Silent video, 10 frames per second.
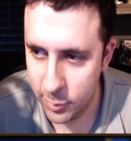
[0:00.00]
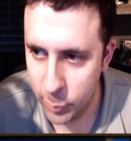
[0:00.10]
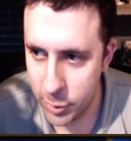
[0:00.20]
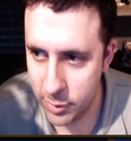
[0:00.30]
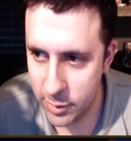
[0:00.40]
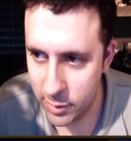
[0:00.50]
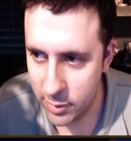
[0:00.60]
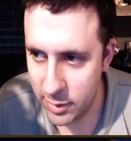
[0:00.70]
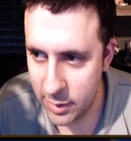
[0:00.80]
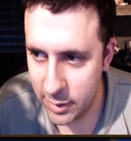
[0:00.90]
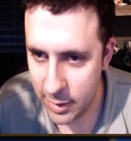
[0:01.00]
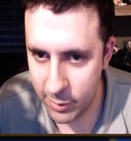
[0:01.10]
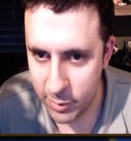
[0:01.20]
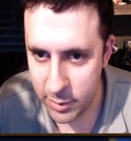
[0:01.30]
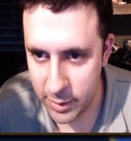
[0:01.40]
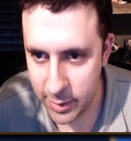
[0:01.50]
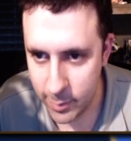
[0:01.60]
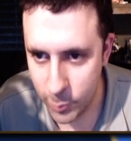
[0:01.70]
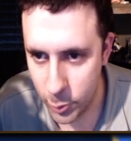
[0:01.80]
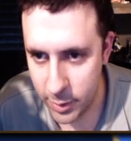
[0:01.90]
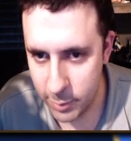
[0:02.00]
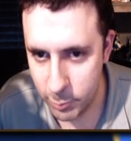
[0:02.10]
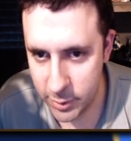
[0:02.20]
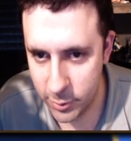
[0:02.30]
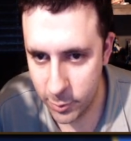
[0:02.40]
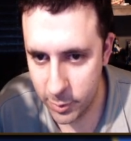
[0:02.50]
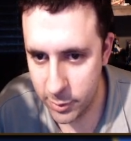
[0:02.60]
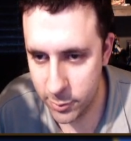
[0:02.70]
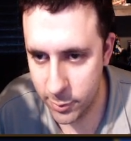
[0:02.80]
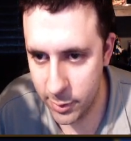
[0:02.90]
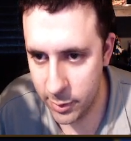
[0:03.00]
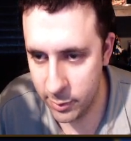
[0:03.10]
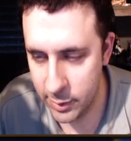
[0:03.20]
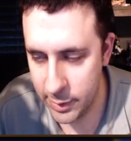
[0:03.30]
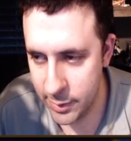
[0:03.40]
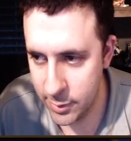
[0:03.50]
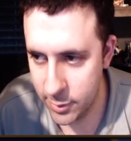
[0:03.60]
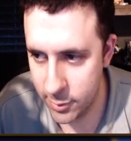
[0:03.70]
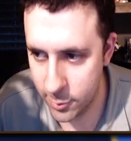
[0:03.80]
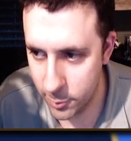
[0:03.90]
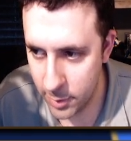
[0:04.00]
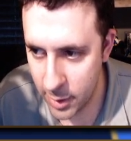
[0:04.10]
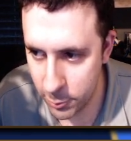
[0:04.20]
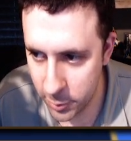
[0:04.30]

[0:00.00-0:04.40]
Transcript: But you can still see, obviously he did more than what's shown on the screen there, guys. So now we